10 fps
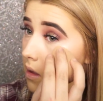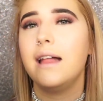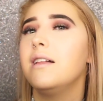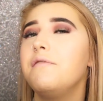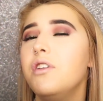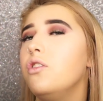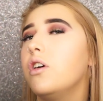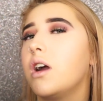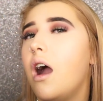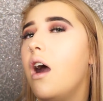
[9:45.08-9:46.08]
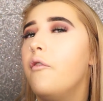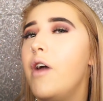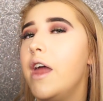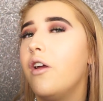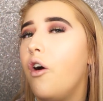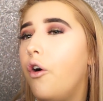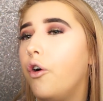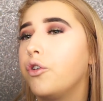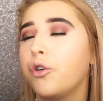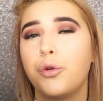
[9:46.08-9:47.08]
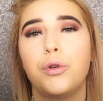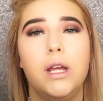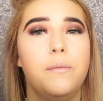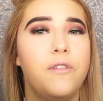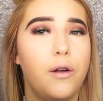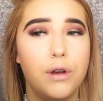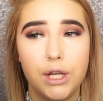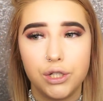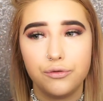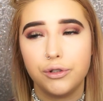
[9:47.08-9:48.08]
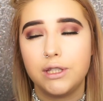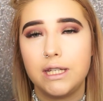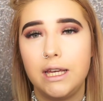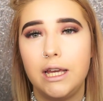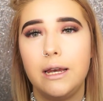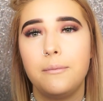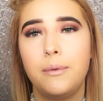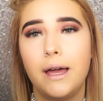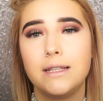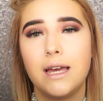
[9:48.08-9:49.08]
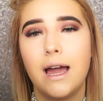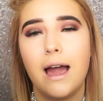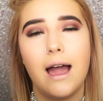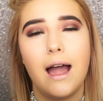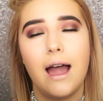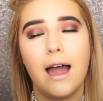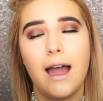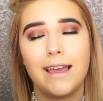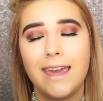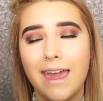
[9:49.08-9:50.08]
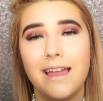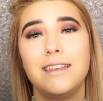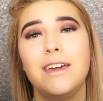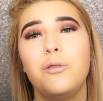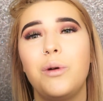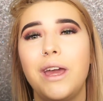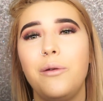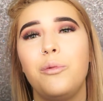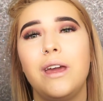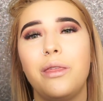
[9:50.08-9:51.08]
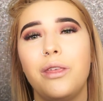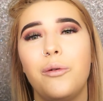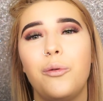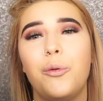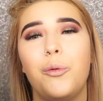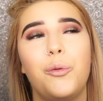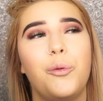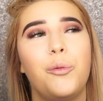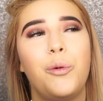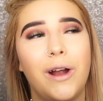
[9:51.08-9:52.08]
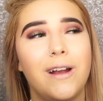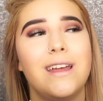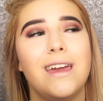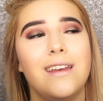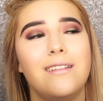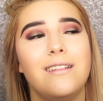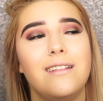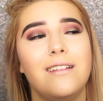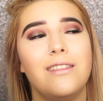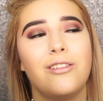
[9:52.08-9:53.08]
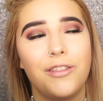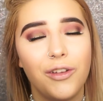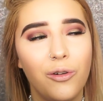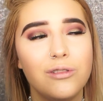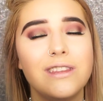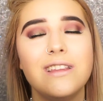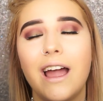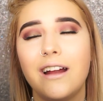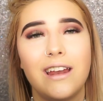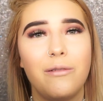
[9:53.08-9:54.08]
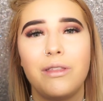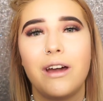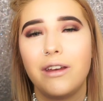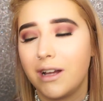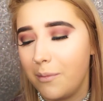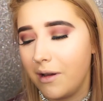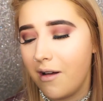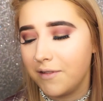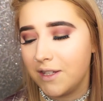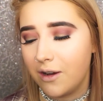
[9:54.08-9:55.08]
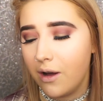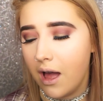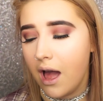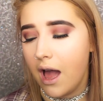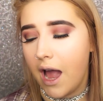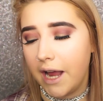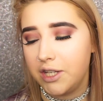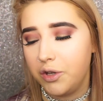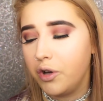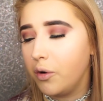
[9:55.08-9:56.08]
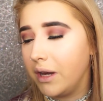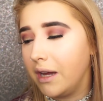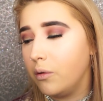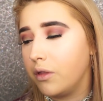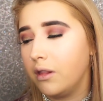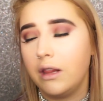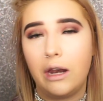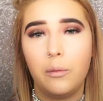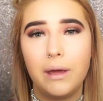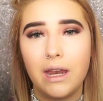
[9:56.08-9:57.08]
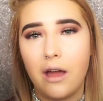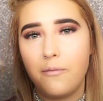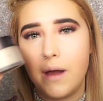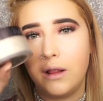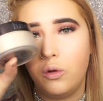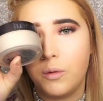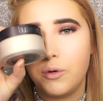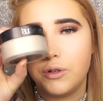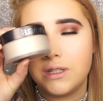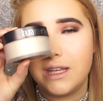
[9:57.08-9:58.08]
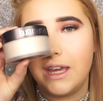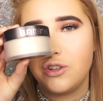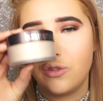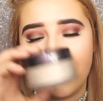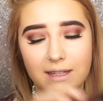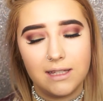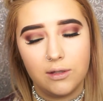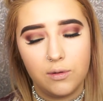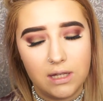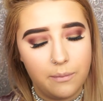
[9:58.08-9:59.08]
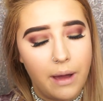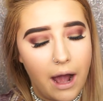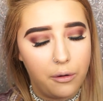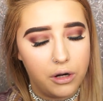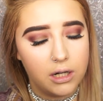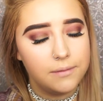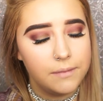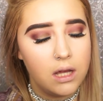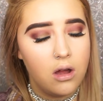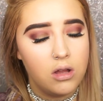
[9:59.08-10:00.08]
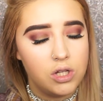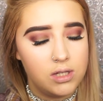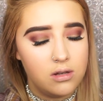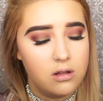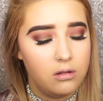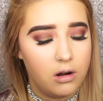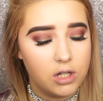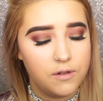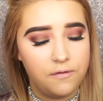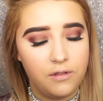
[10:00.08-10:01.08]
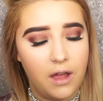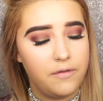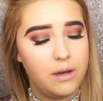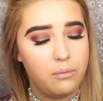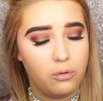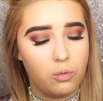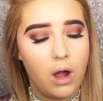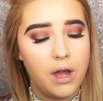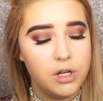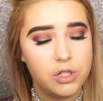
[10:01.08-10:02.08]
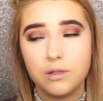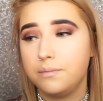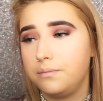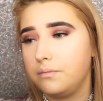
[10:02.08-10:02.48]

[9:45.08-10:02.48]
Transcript: I love the look of an all cream foundation routine, but I can't get away with wearing it throughout the whole entire day without it coming off. So I do go in with a little bit of my Laura Mercier translucent powder, just on a large fluffy brush.